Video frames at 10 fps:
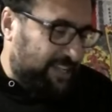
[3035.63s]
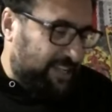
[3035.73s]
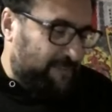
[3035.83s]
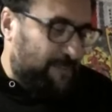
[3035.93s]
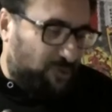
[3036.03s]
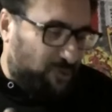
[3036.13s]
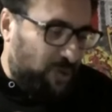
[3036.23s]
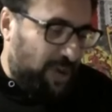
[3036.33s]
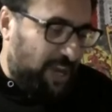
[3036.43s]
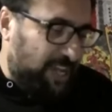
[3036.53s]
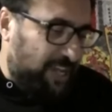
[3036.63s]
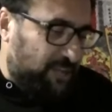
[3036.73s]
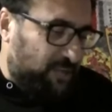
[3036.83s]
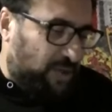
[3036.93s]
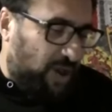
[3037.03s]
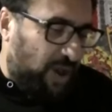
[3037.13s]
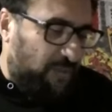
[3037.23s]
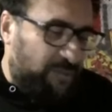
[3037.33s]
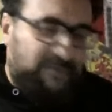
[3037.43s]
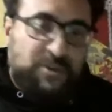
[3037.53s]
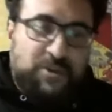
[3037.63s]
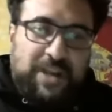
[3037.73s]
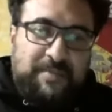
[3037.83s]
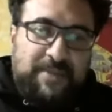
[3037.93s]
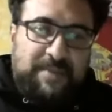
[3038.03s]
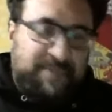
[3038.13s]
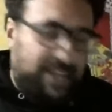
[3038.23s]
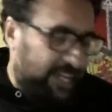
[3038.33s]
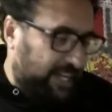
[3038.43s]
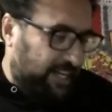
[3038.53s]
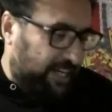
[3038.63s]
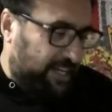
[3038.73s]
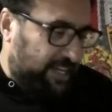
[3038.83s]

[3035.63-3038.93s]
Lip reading: Make sure to call out before you're coming up that hill.